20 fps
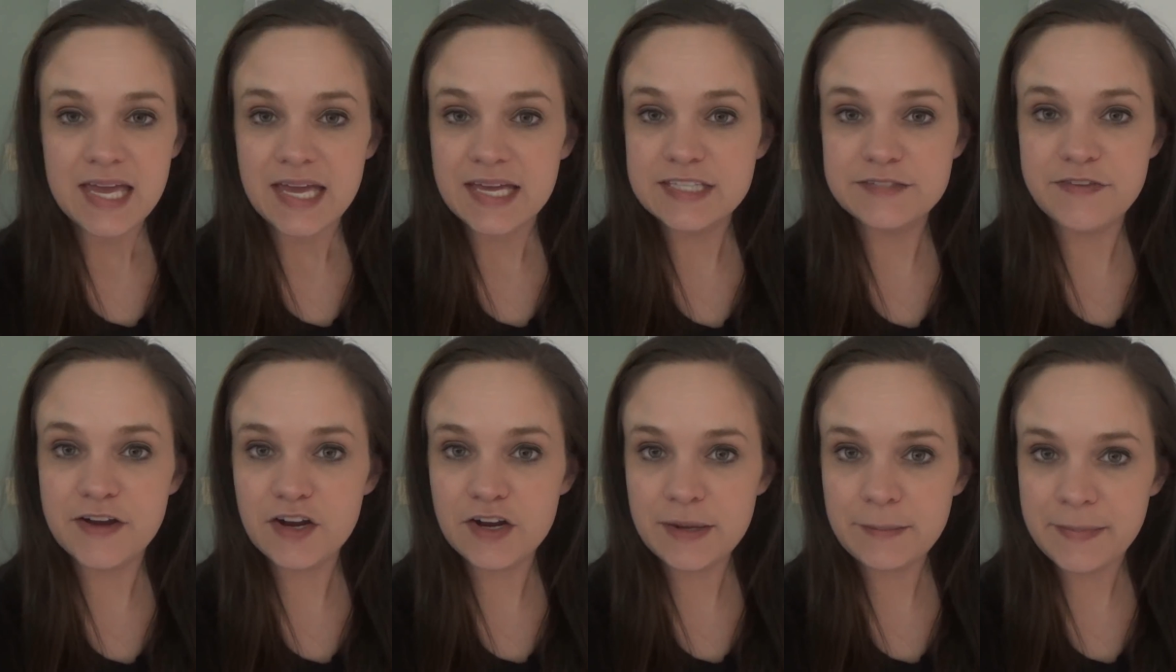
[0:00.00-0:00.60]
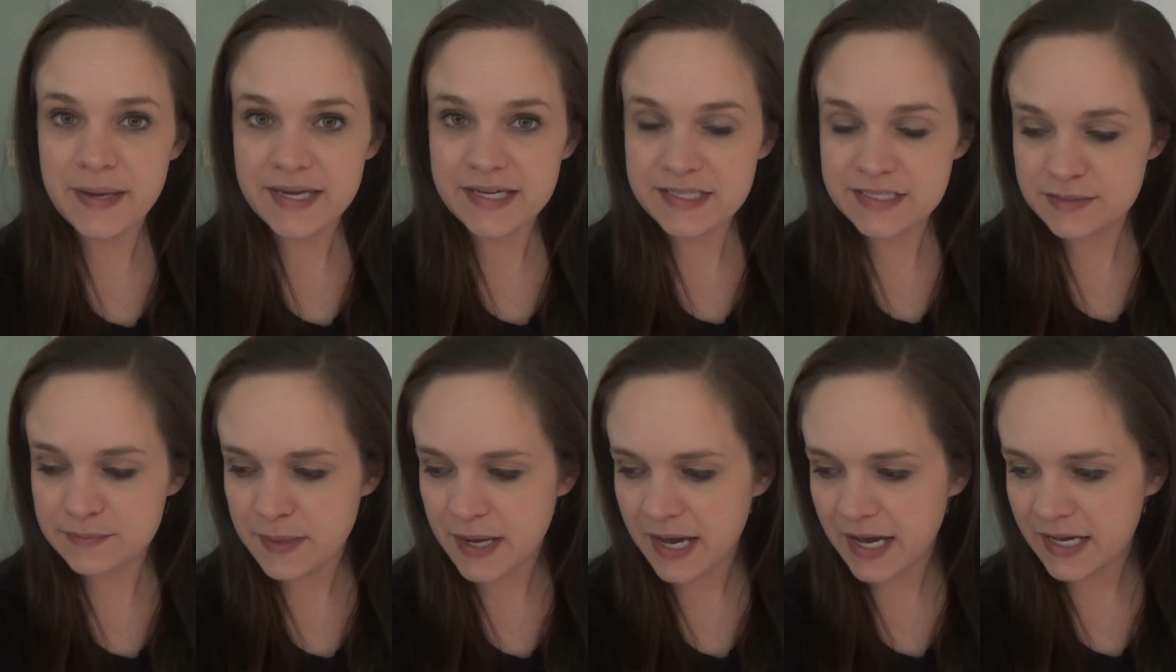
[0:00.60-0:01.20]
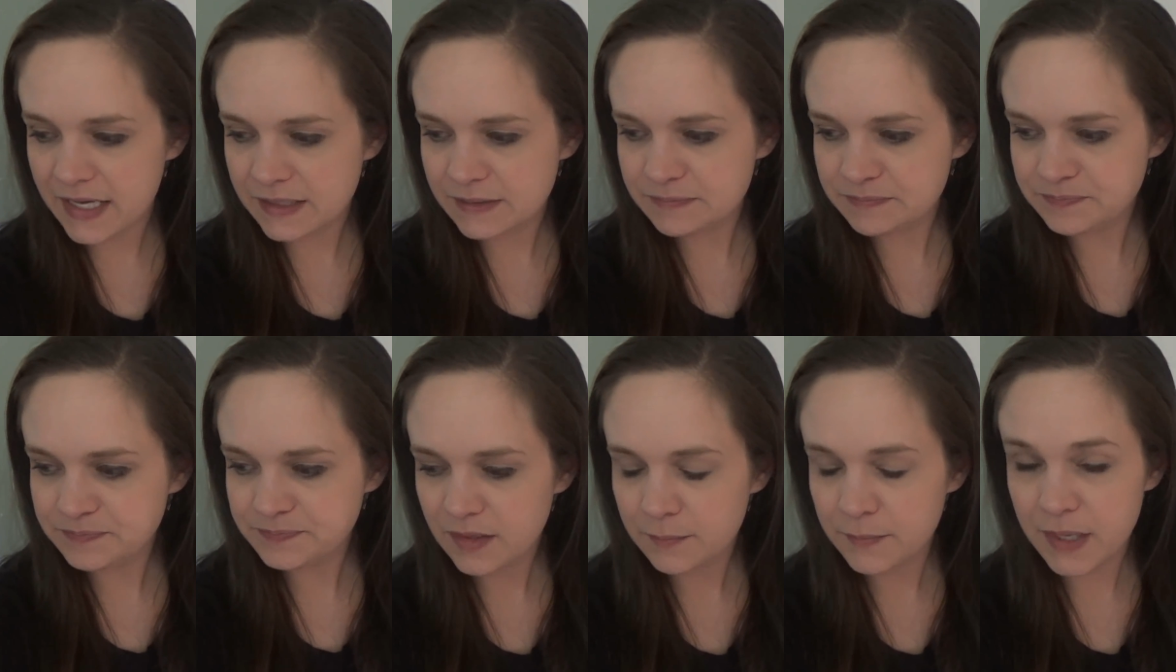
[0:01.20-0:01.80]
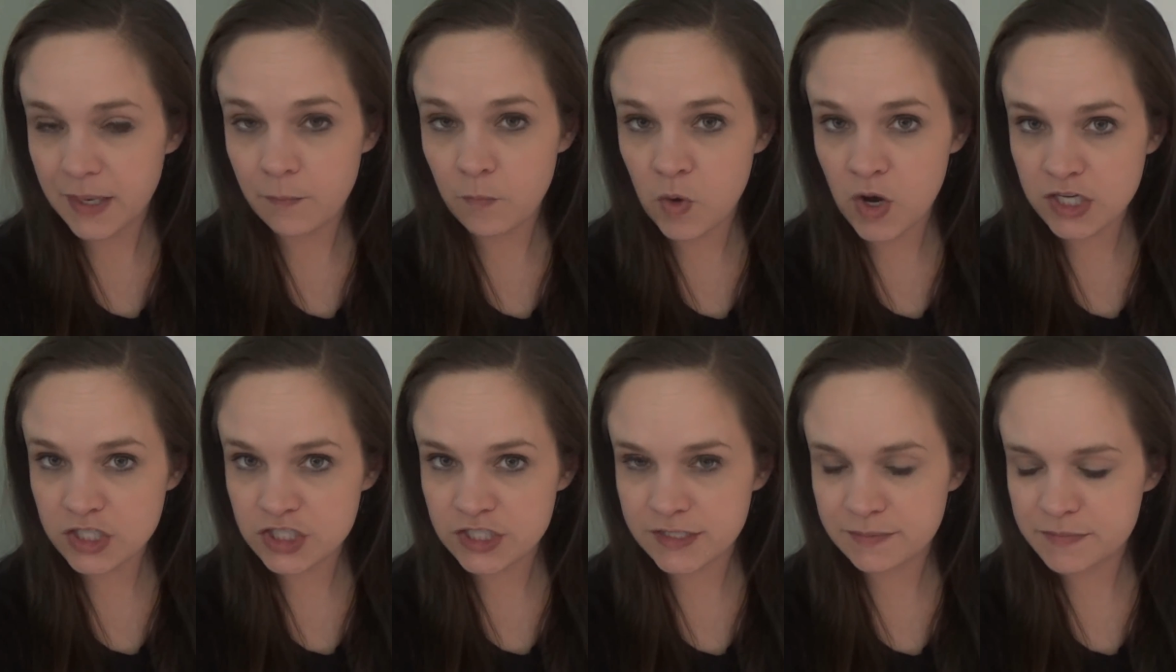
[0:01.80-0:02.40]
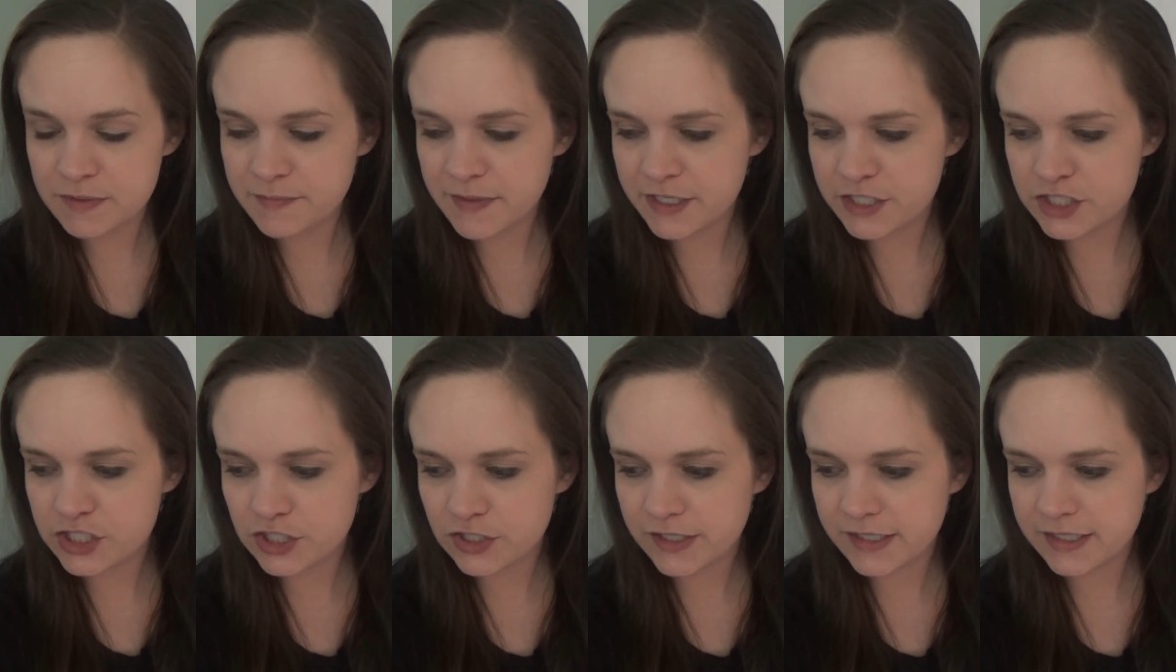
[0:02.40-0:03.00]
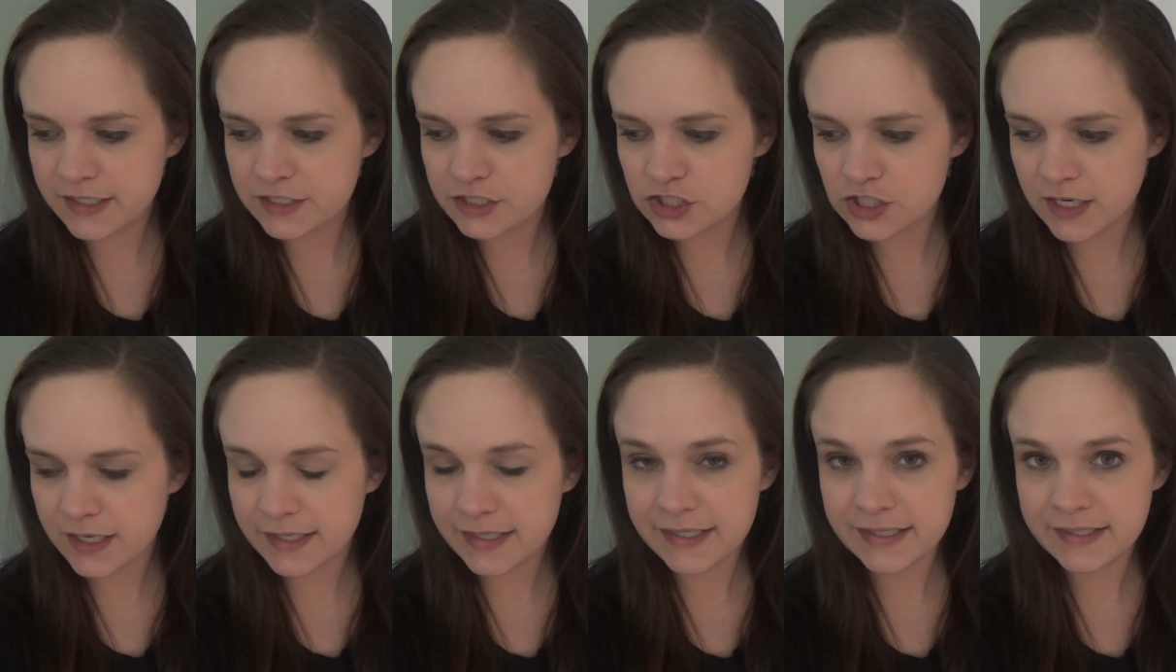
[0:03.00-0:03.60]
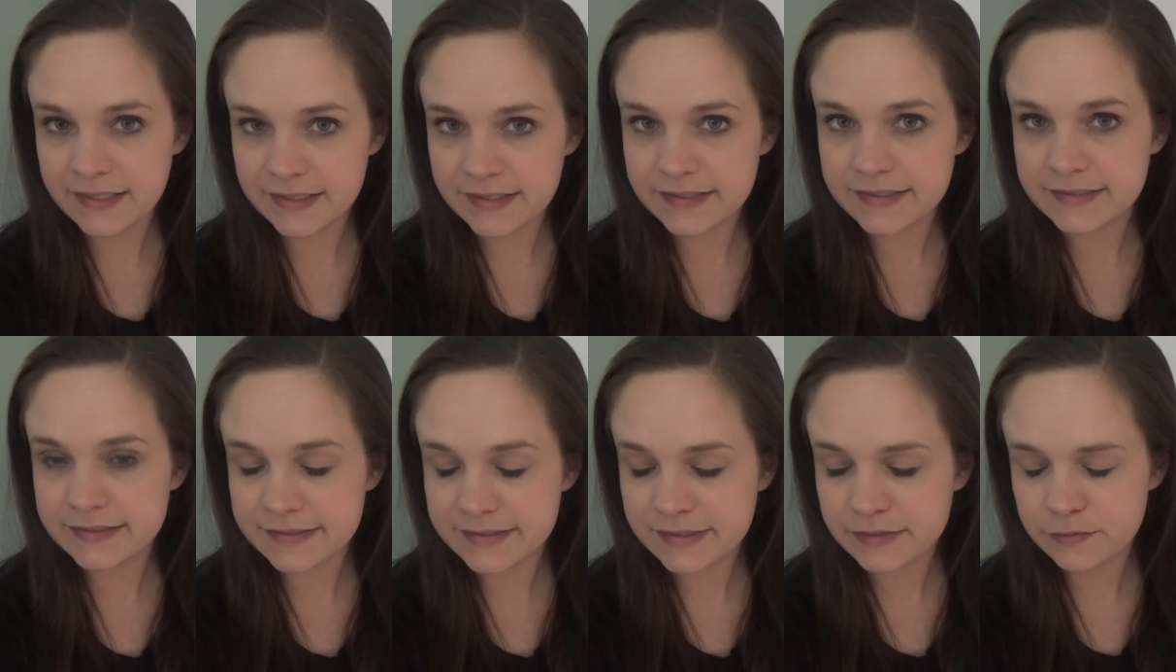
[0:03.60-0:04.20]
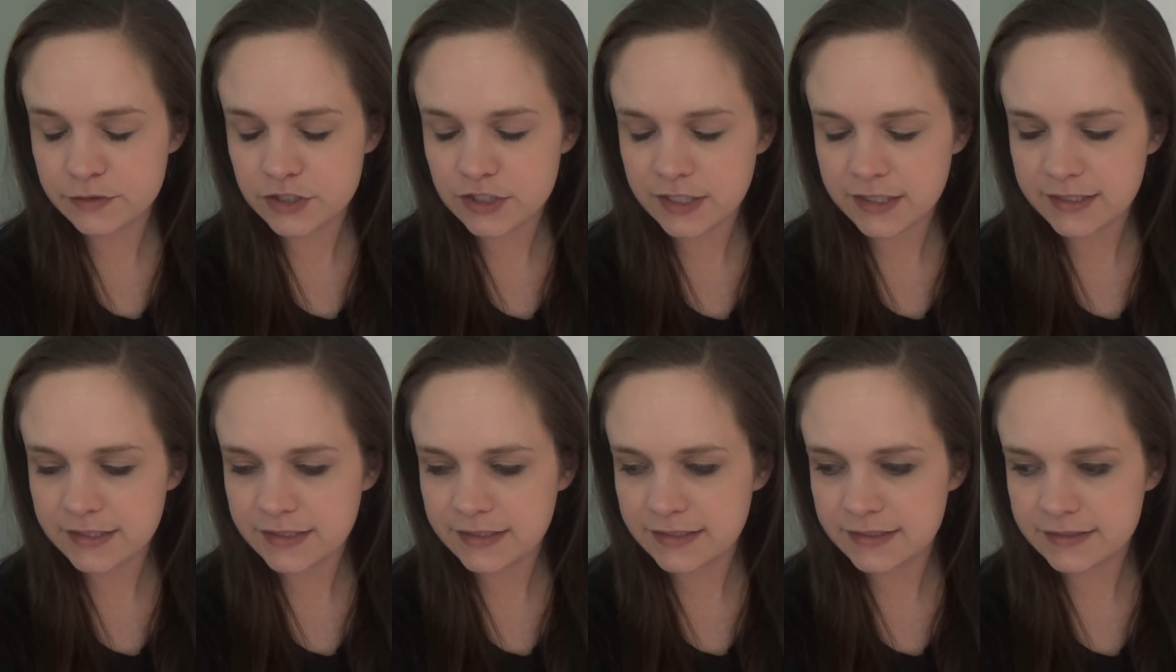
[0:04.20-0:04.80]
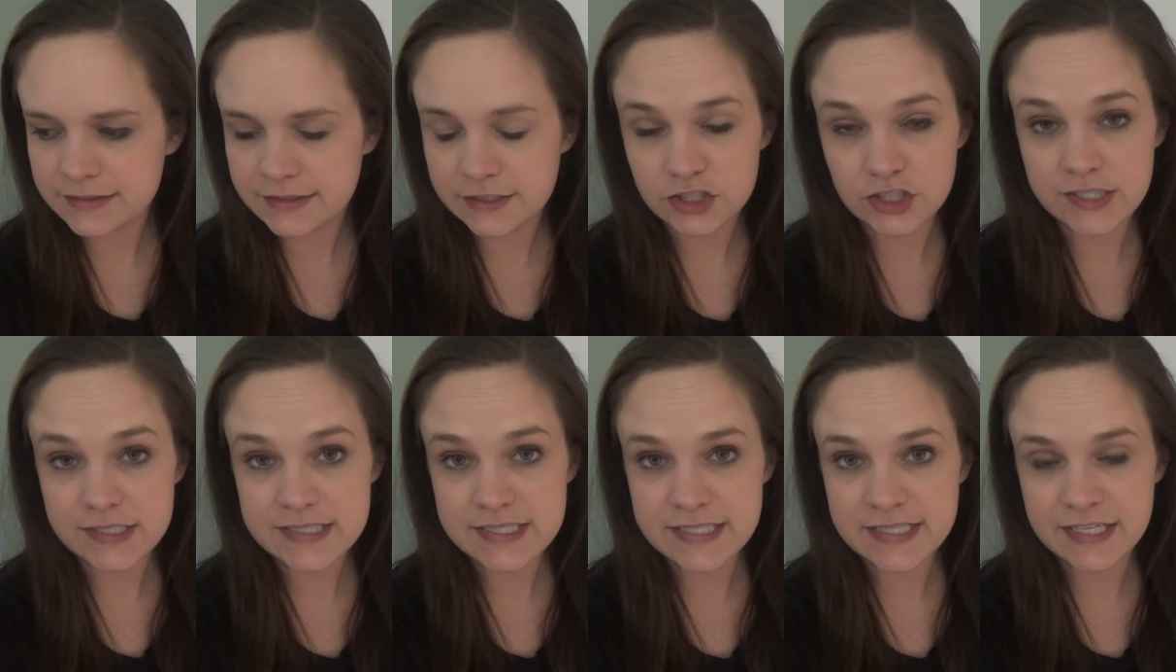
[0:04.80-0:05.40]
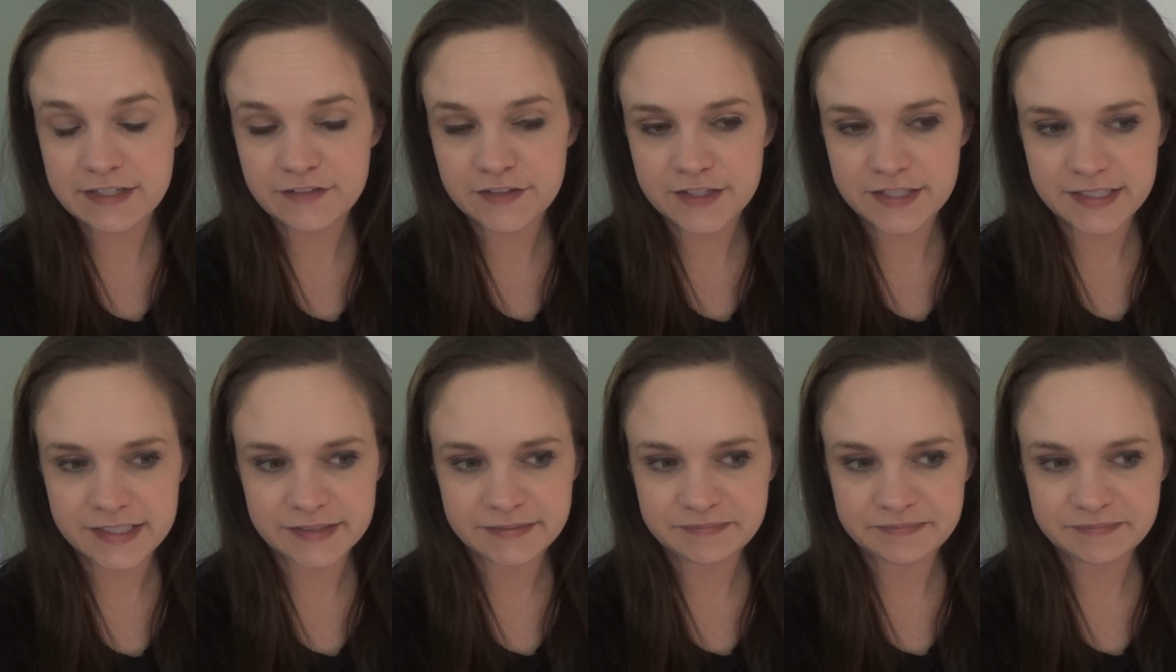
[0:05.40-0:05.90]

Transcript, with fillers: He's very amazed by it, but I'm watching him to make sure he doesn't try to eat it, because he would try to eat it. He tries to eat everything.